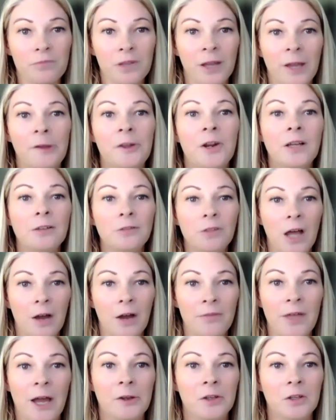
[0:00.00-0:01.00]
And I love
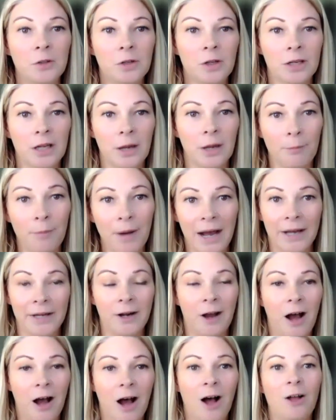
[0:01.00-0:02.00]
that you can combine
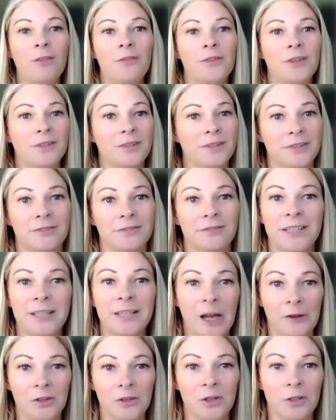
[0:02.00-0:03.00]
all of this
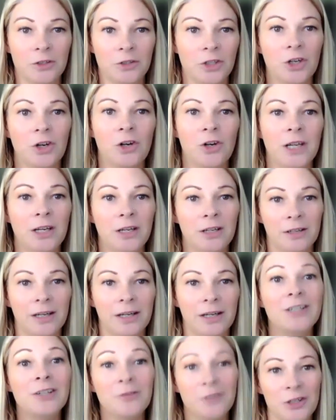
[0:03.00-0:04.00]
together to create an
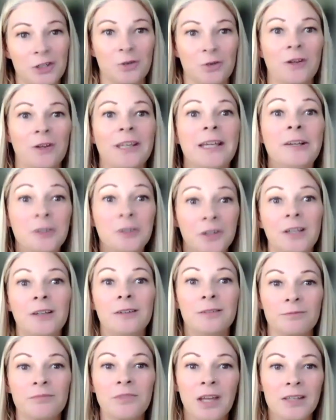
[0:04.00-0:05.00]
individual healing
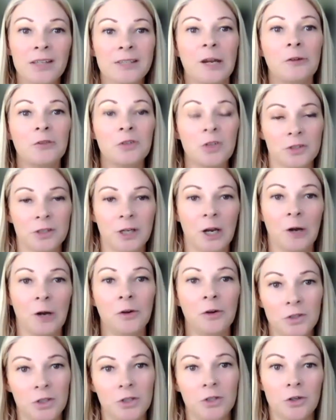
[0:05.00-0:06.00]
instead of just
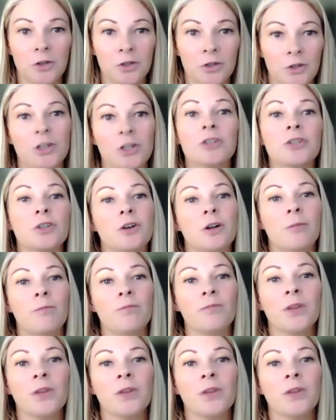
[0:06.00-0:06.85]
going to your traditional